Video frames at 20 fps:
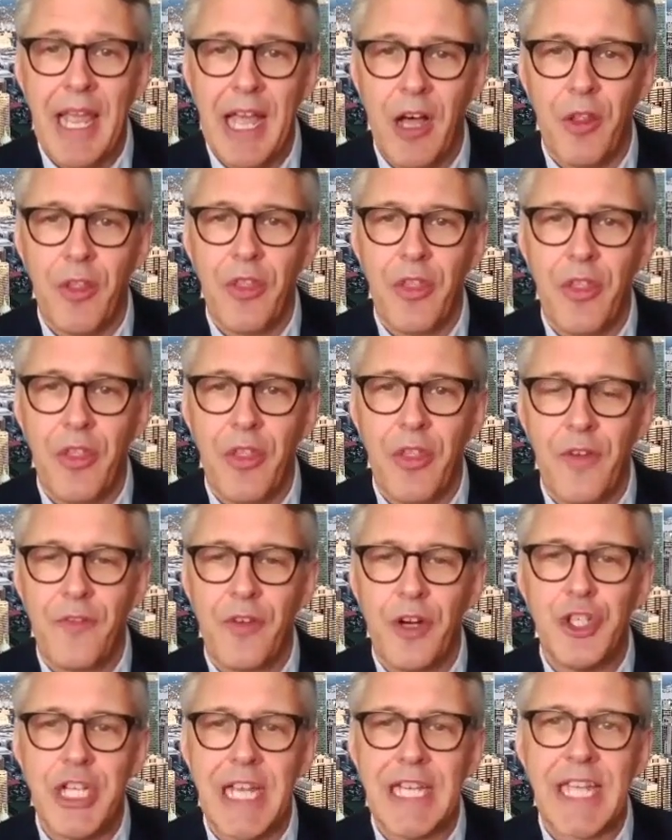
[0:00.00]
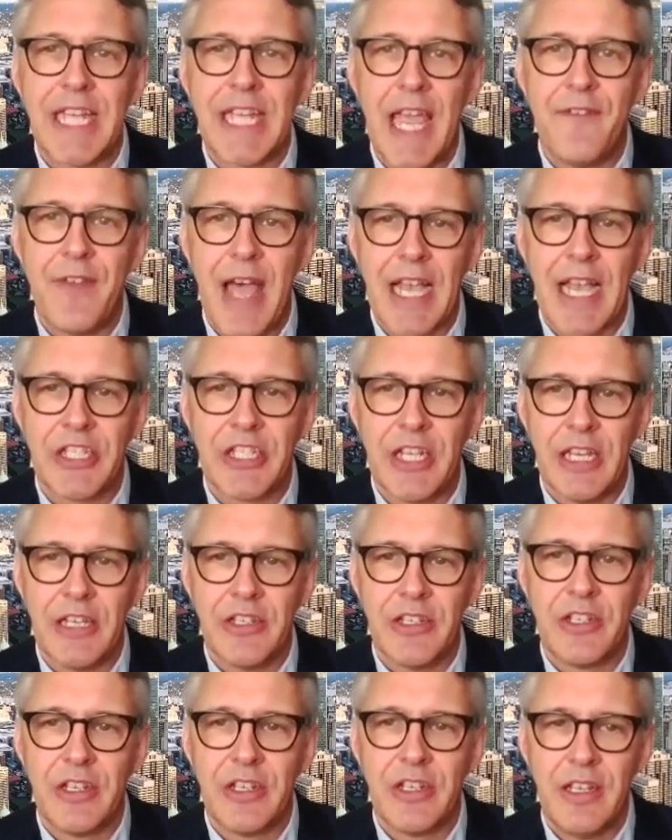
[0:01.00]
Health for GSK
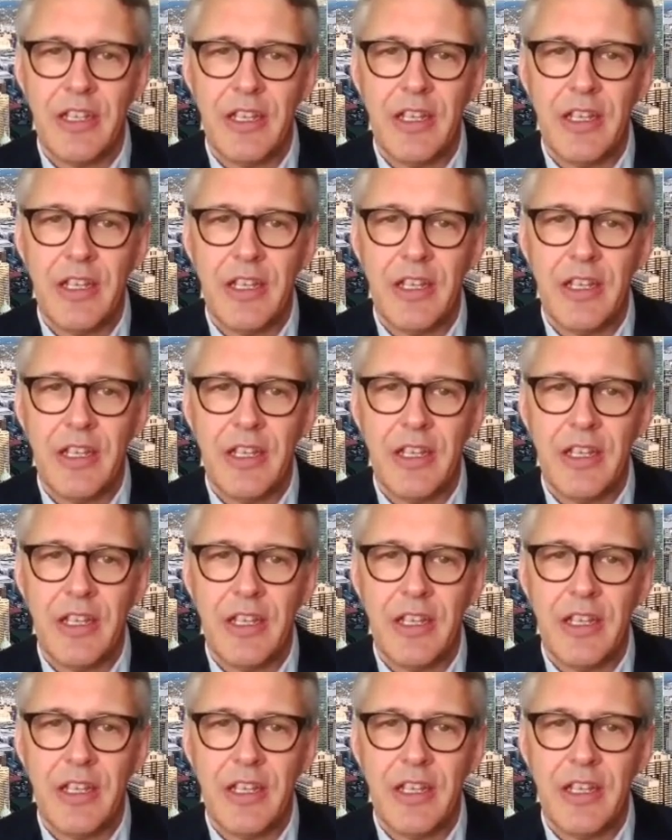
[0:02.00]
Vaccines.